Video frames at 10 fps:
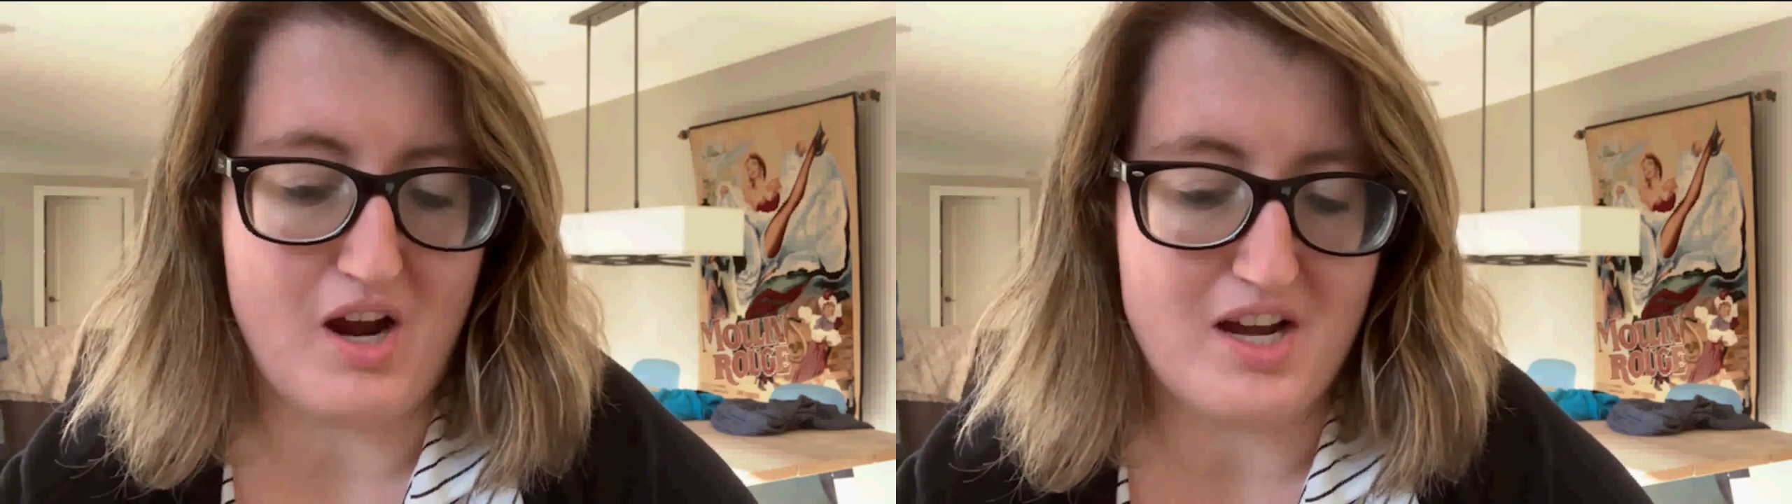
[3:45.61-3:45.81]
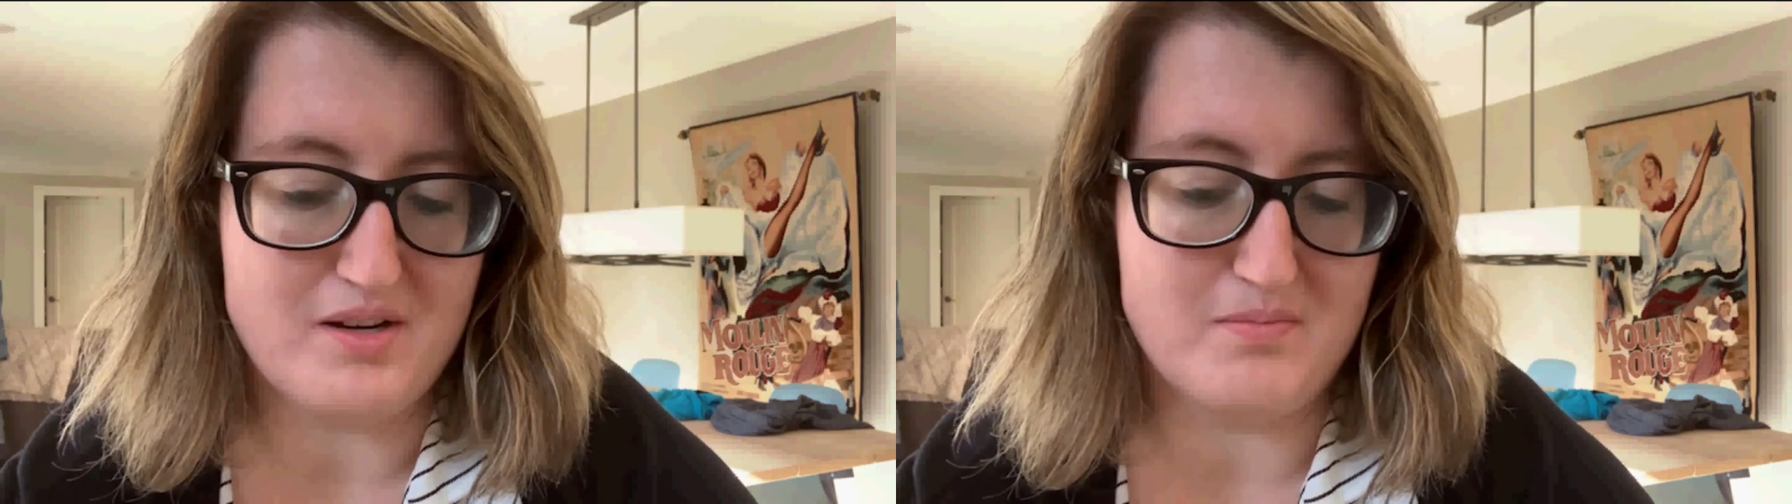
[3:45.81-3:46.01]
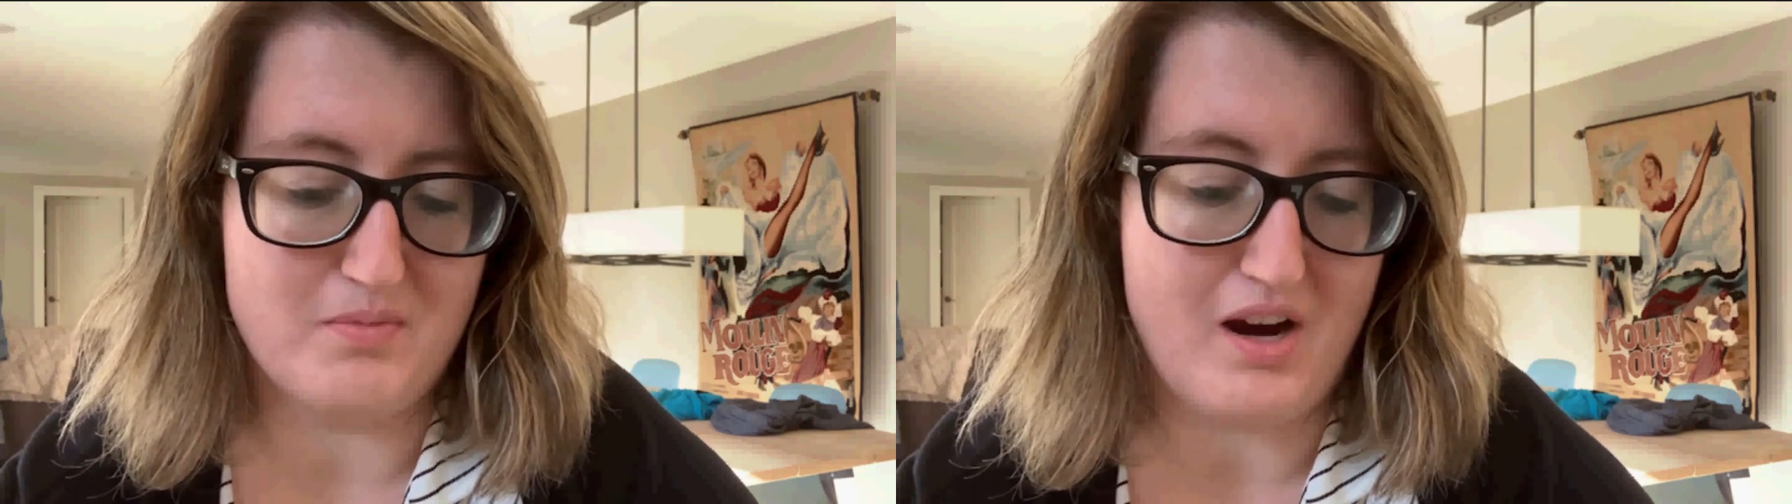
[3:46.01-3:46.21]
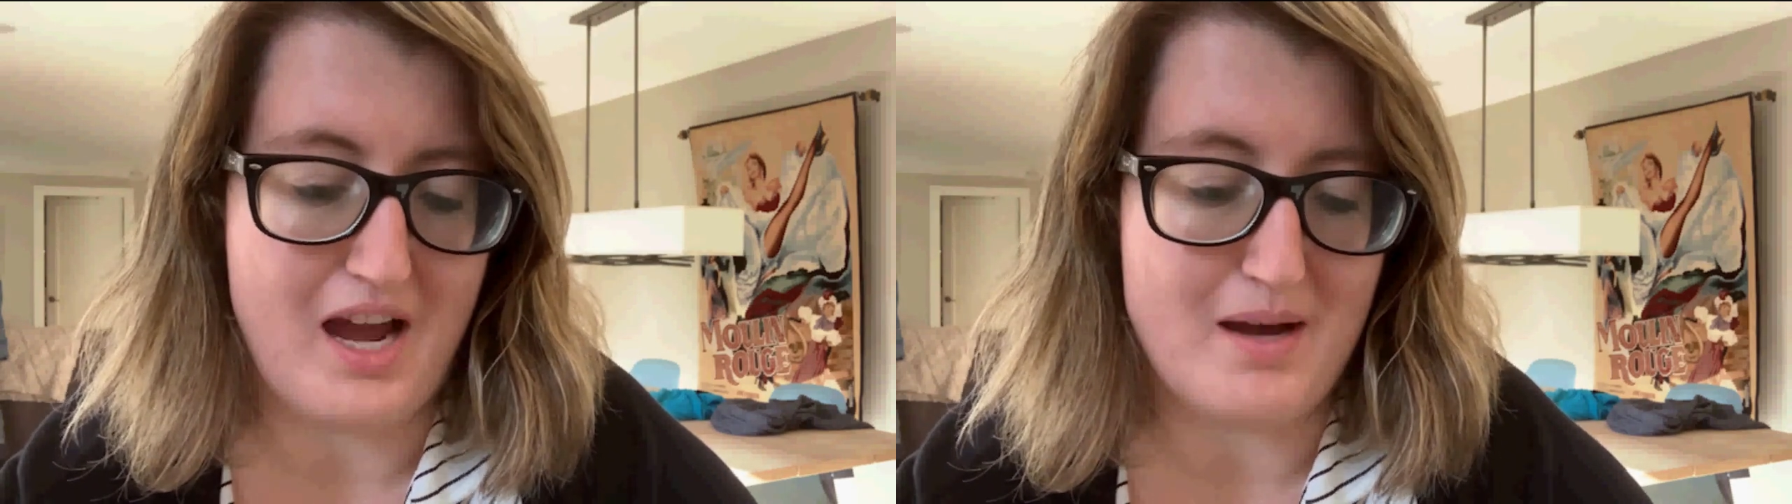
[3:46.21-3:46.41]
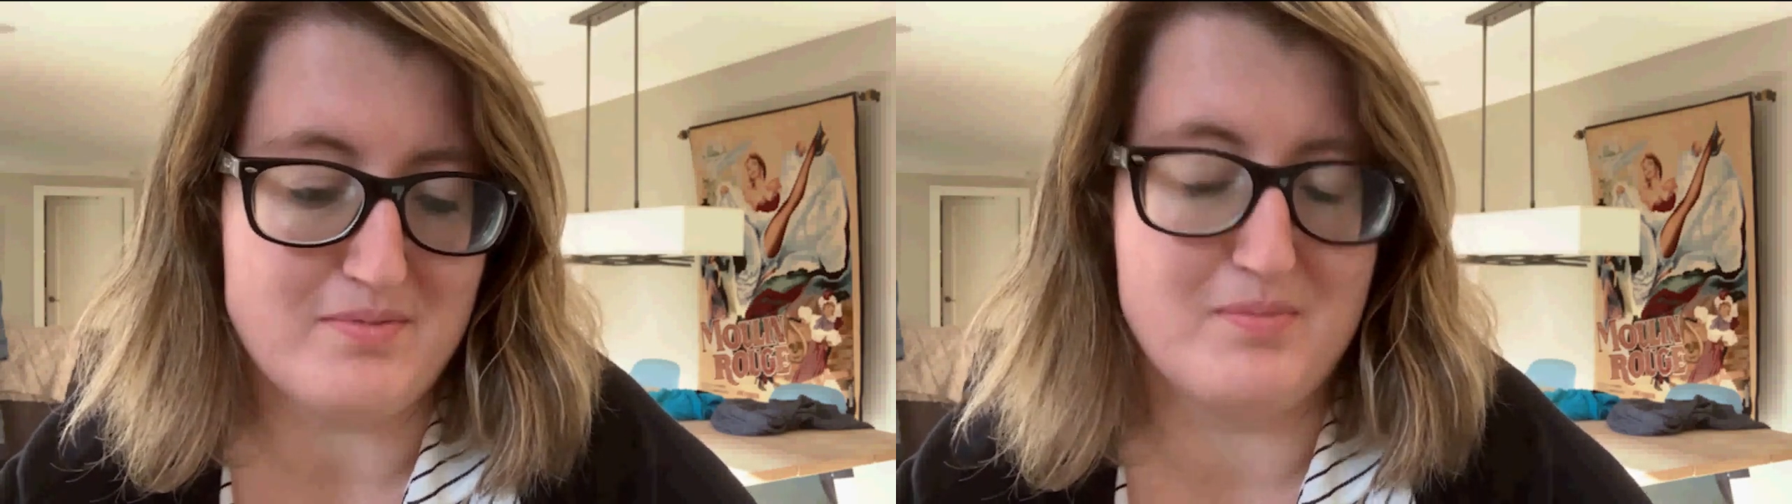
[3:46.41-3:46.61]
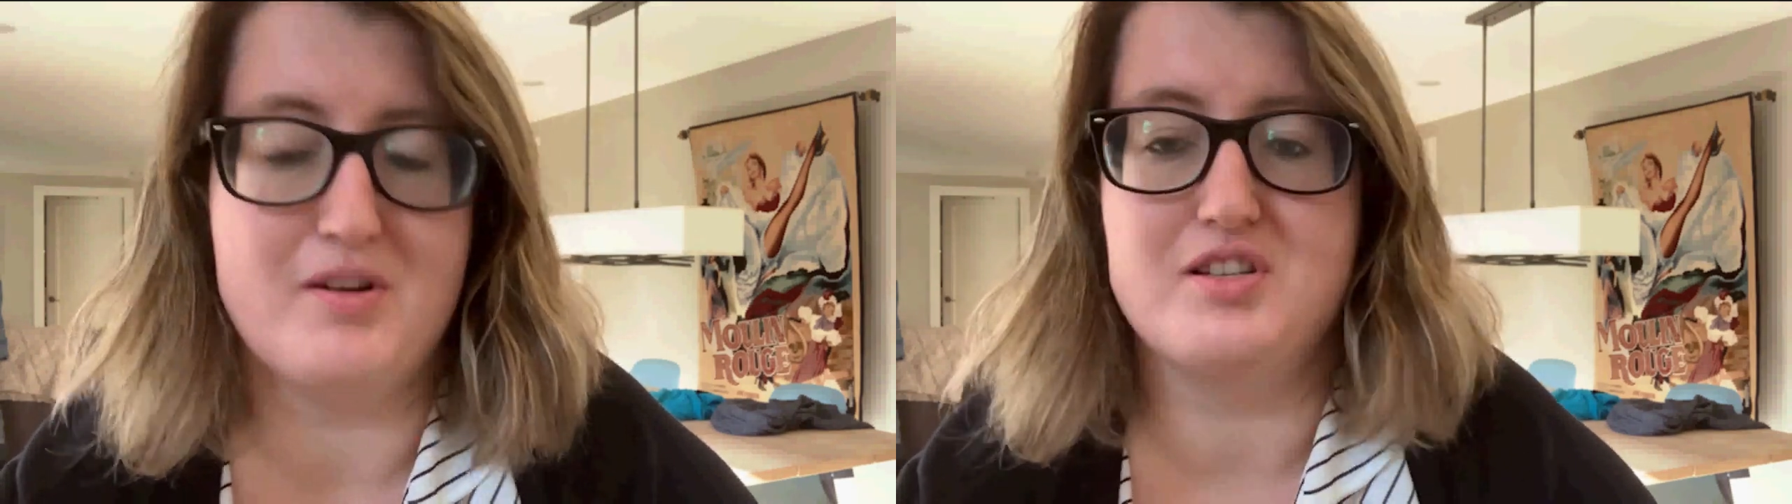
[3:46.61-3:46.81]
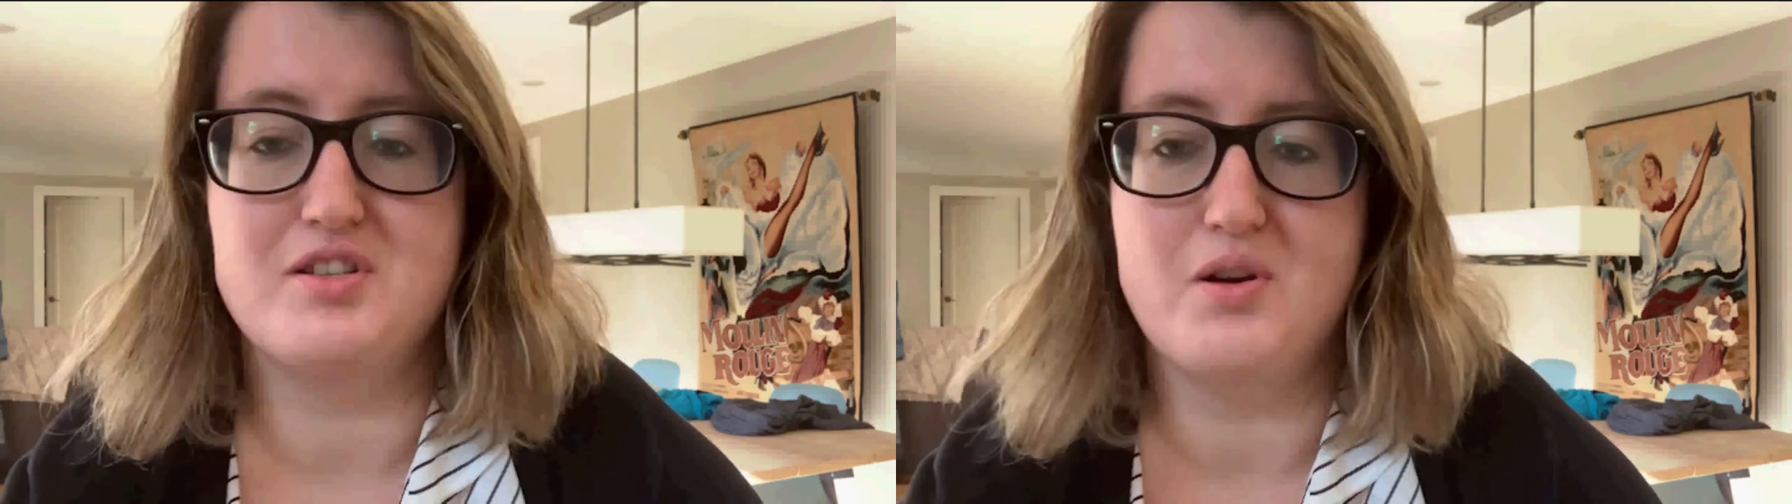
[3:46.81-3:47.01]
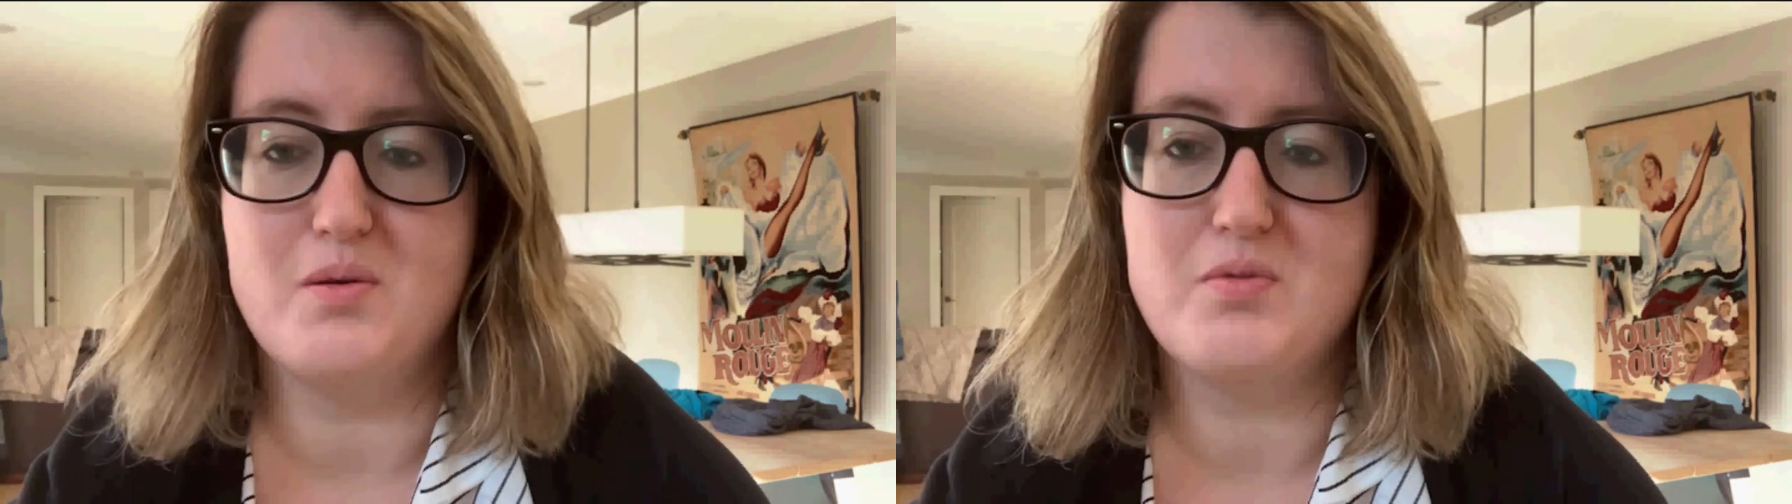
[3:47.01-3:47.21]
broad and perhaps
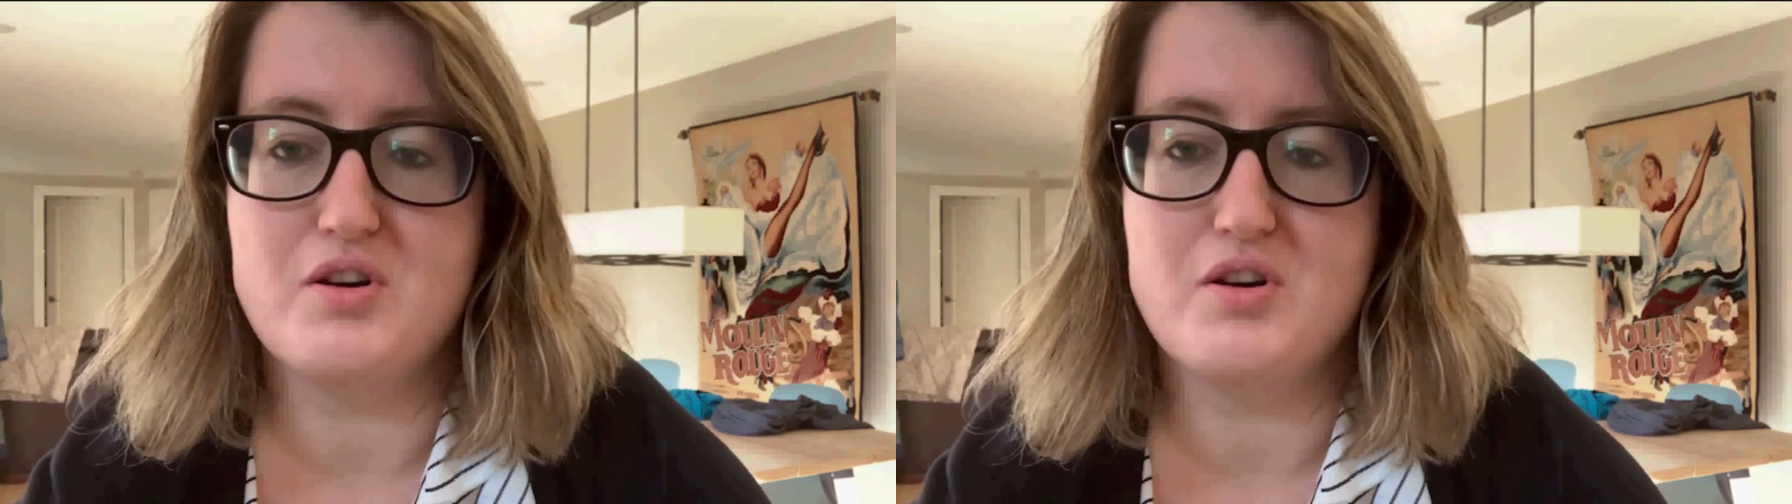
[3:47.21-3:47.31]
personal